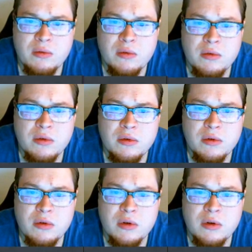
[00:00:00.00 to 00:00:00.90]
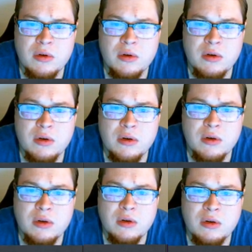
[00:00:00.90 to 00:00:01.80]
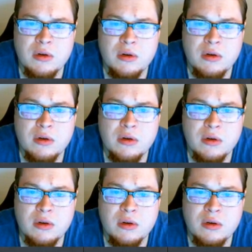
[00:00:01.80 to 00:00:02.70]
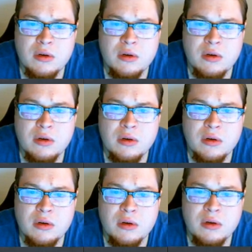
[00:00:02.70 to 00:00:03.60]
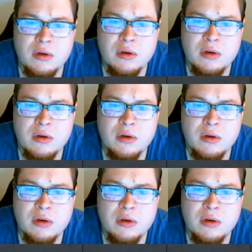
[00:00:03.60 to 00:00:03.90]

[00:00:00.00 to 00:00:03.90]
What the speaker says: Nobody speaks.